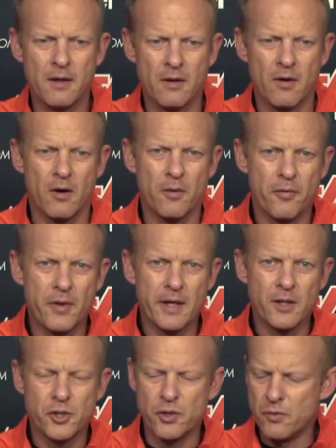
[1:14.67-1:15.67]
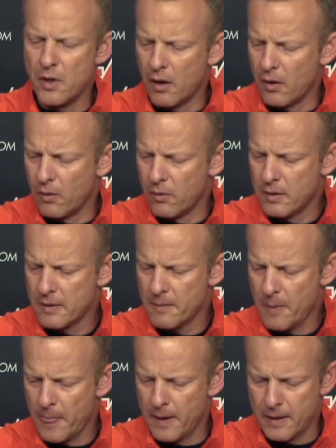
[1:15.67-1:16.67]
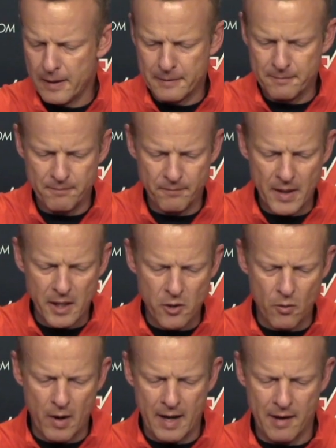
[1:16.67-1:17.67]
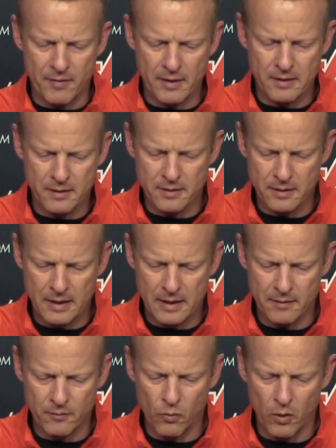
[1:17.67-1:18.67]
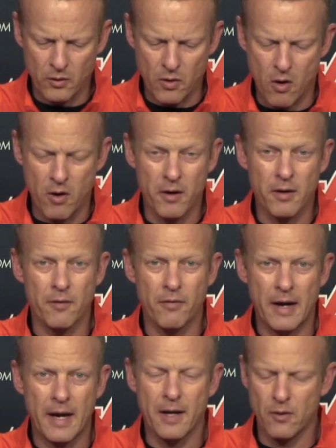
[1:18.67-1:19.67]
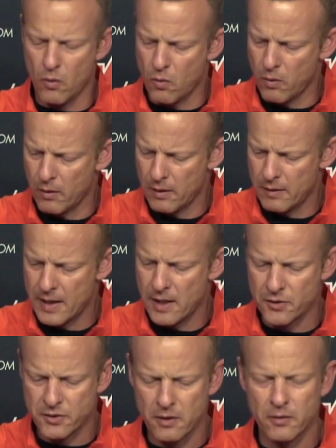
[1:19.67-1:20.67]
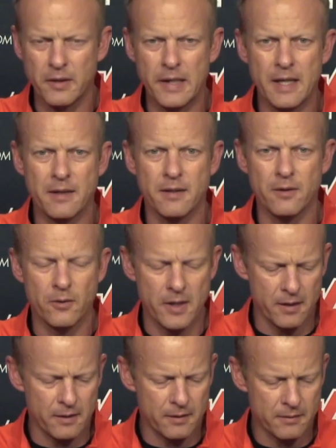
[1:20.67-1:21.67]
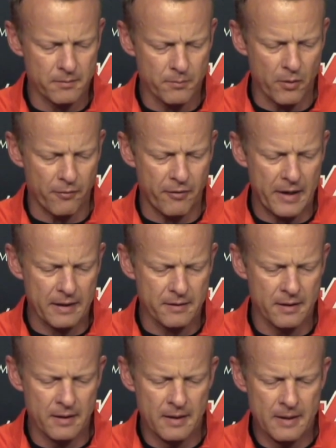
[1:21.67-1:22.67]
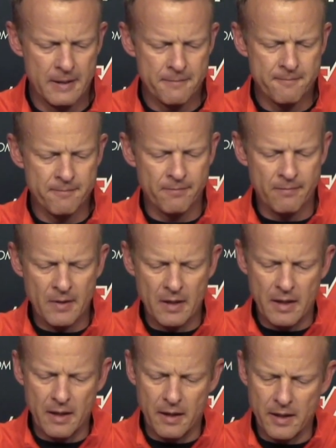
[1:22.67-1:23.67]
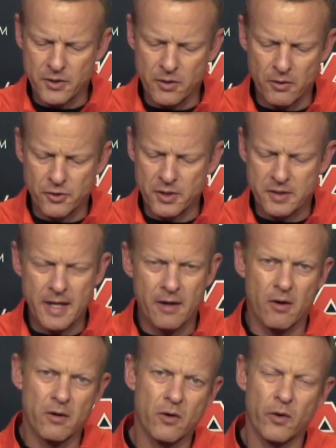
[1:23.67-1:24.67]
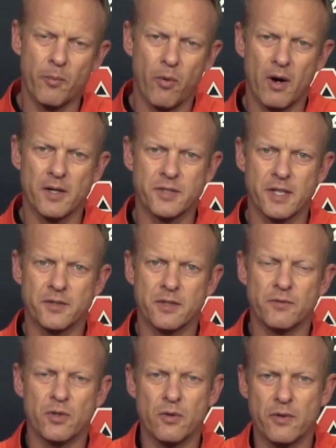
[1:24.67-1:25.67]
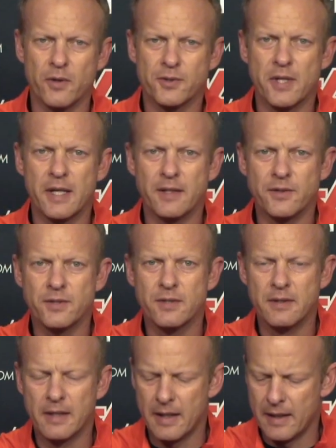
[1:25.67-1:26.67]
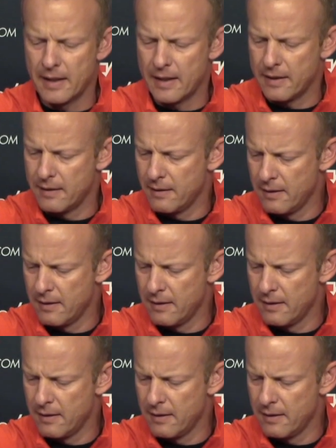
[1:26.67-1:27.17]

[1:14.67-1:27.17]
on things you know that you haven't worked hard enough at, or that you still need to perfect. And so it's just that ongoing process of doing those things. And